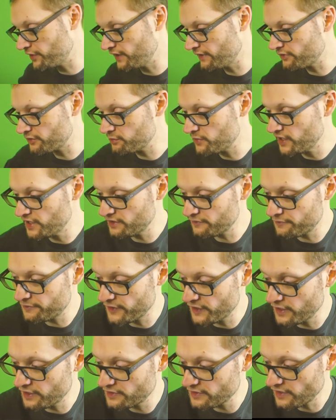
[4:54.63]
we have the main
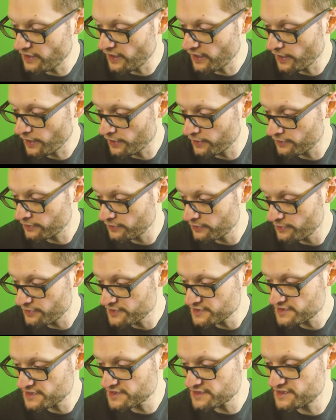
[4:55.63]
event, and
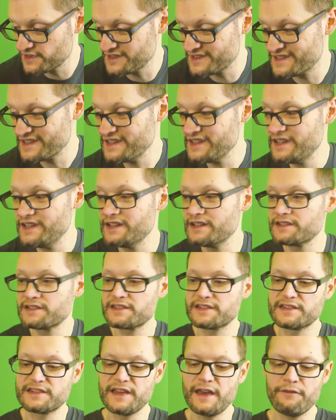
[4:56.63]
this is the
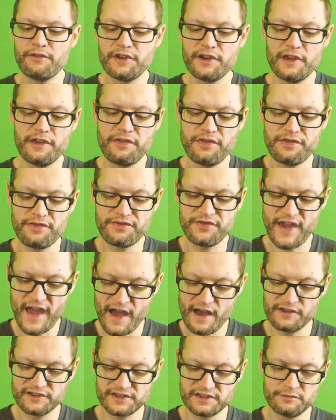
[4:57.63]

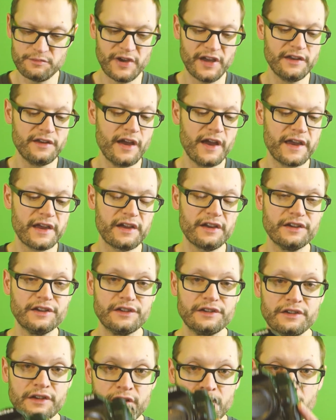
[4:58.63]
D7000 by
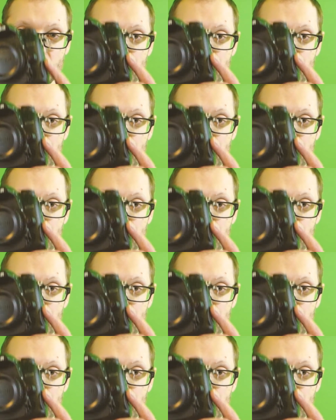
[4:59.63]
Nikon.